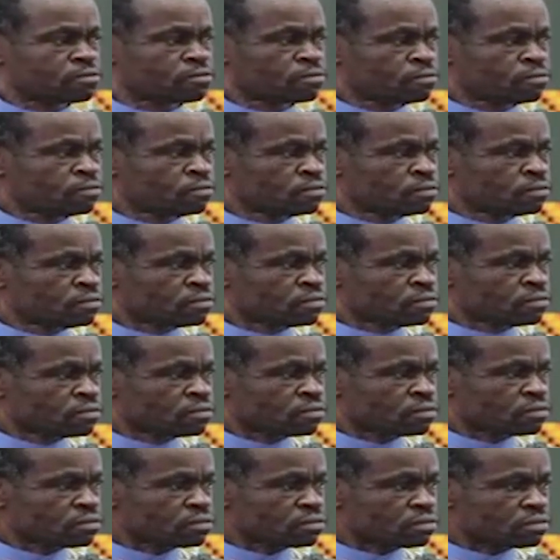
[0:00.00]

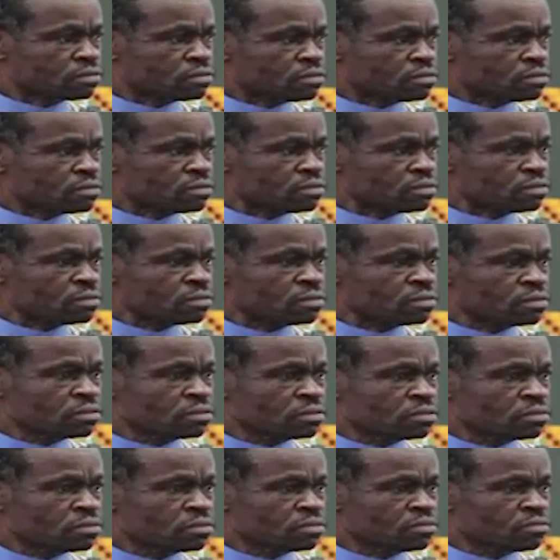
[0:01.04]

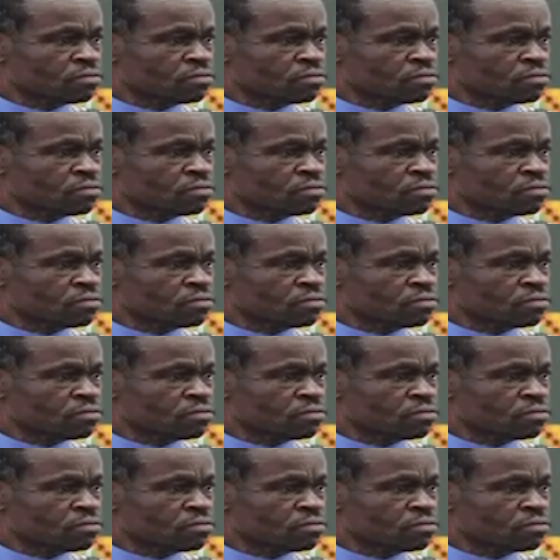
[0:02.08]
No one is speaking in this clip.